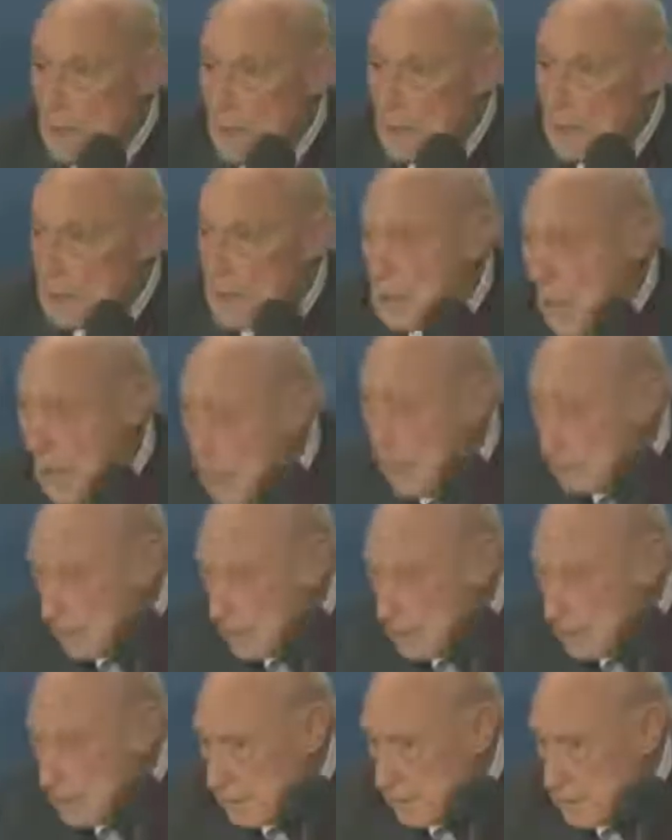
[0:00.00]

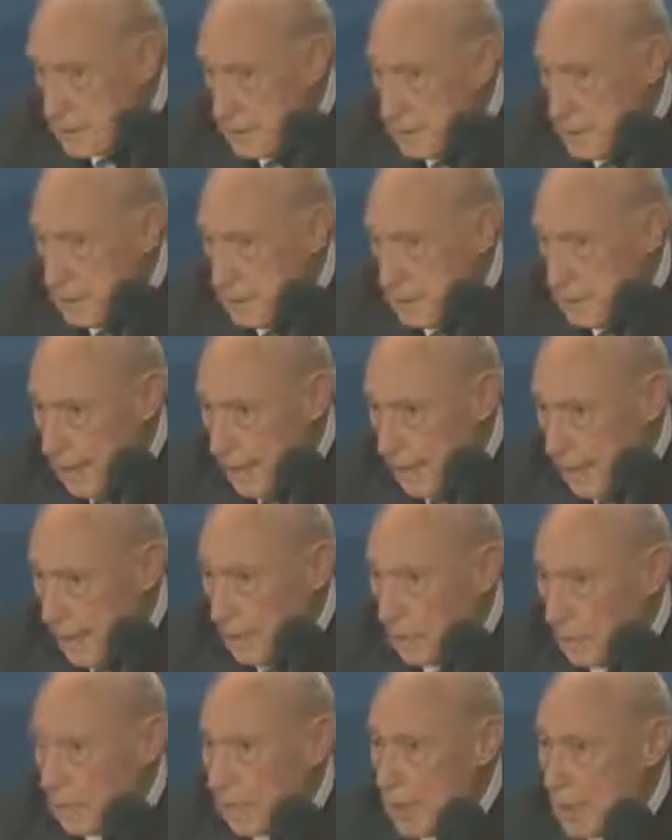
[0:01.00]
not to see
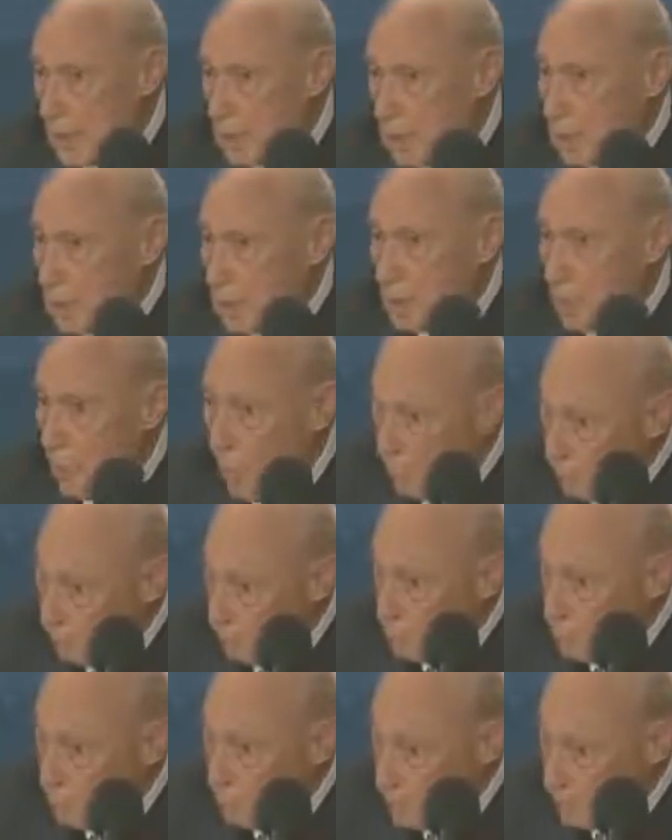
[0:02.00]
how they could work
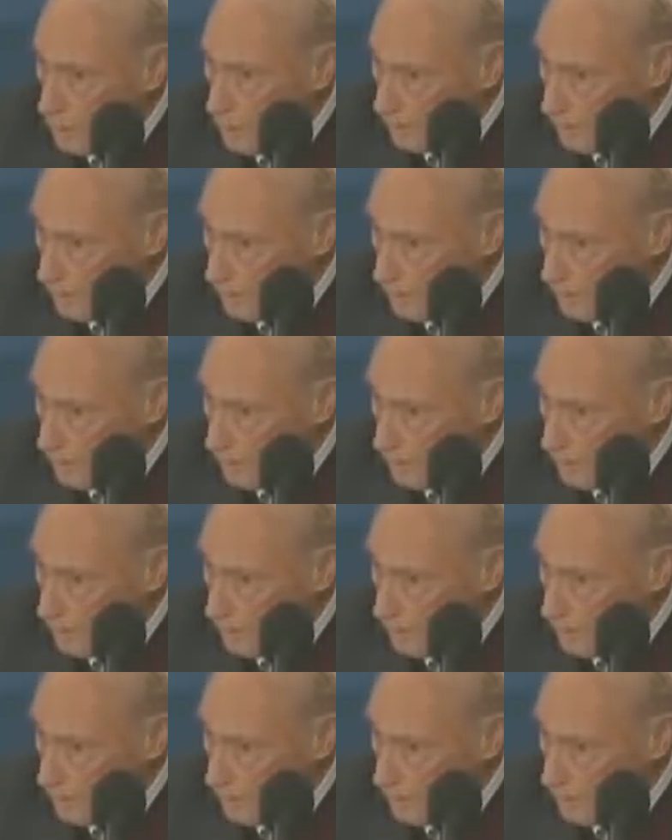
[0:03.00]
with the